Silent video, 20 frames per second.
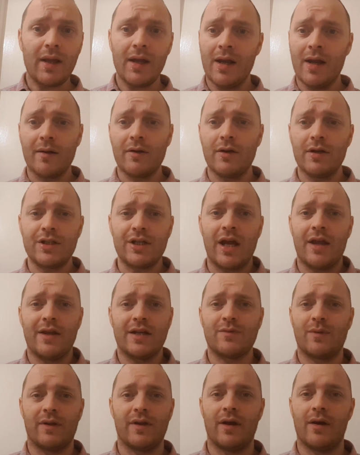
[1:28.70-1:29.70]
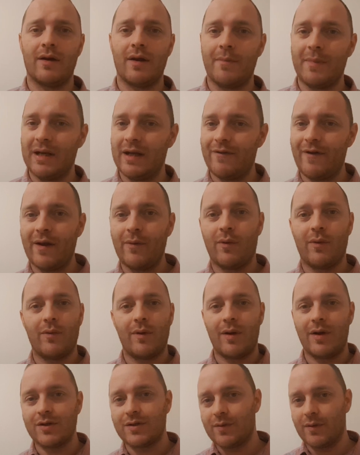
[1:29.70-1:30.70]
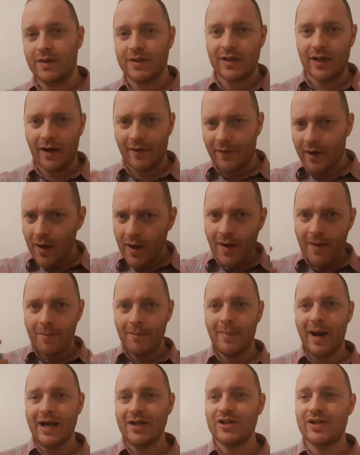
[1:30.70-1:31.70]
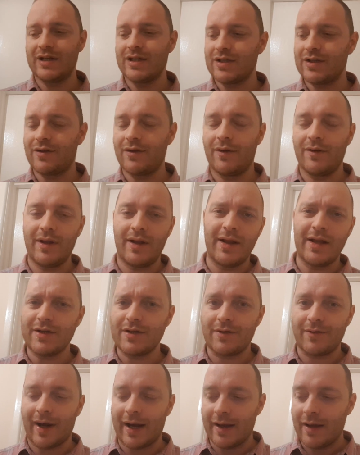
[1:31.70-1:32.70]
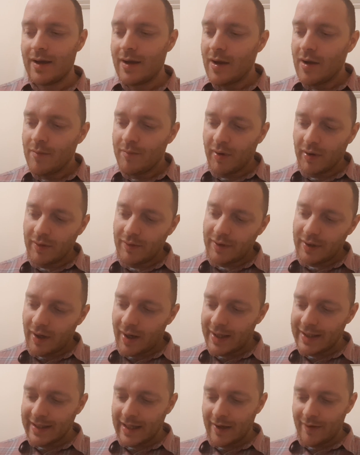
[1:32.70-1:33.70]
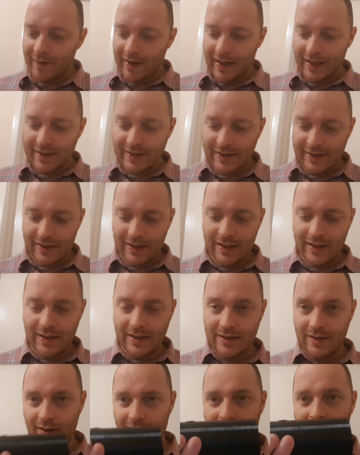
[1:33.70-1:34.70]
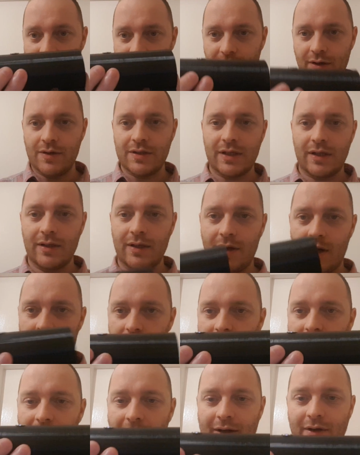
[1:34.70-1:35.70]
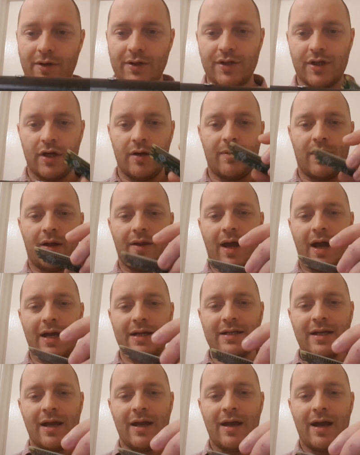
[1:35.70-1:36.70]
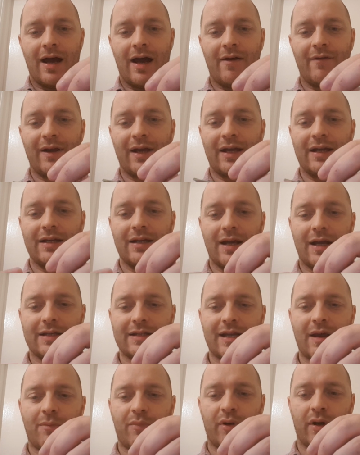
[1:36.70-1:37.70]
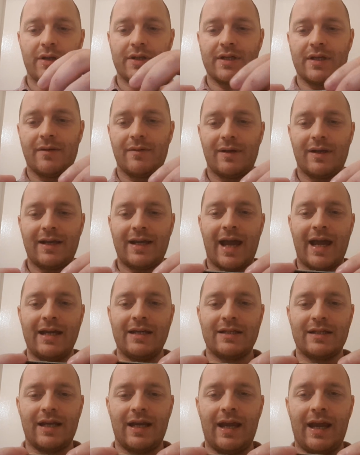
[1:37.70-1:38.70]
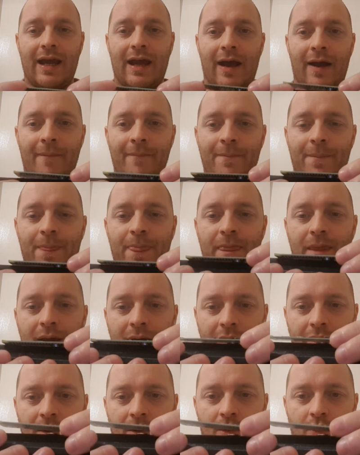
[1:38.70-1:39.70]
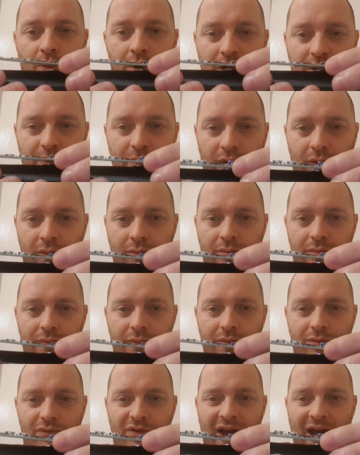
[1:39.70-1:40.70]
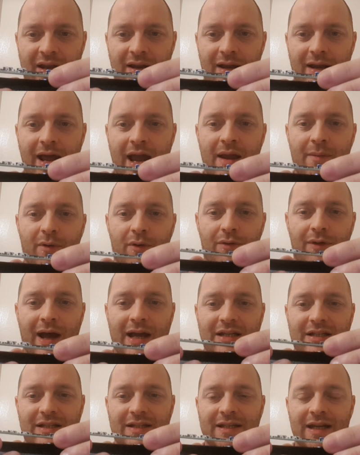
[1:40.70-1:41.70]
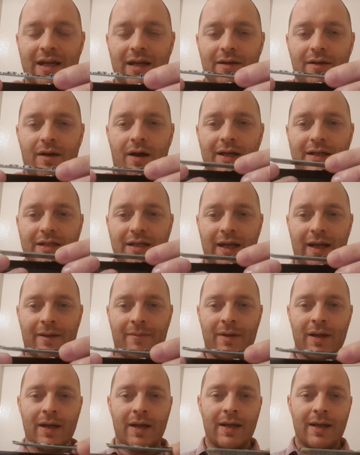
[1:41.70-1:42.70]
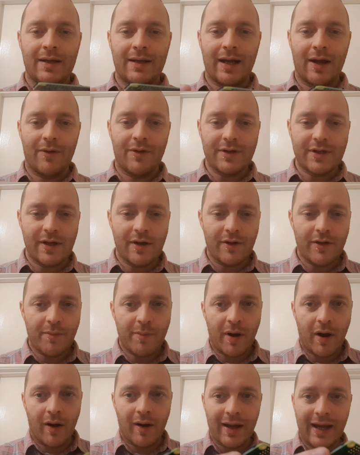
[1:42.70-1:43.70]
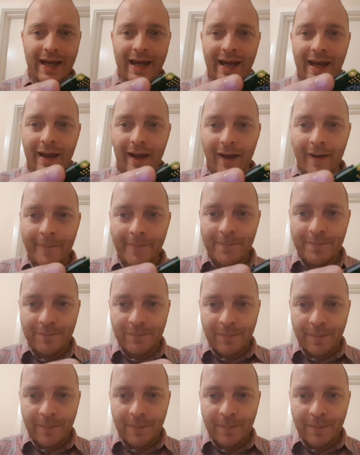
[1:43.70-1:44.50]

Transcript: and I'm going to share this with you. I mean, if anyone else wants to kind of mash this through, then that's great. But the idea is again, using the add-on tube like that, is having a separate case here, which will then enable that to sit nicely. Now, there's another part here,